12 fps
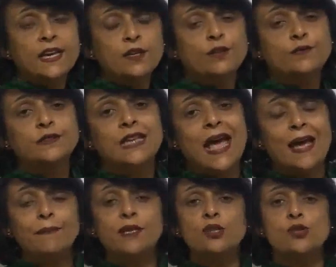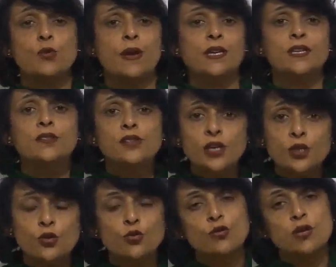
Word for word: kind of damage to any tissue,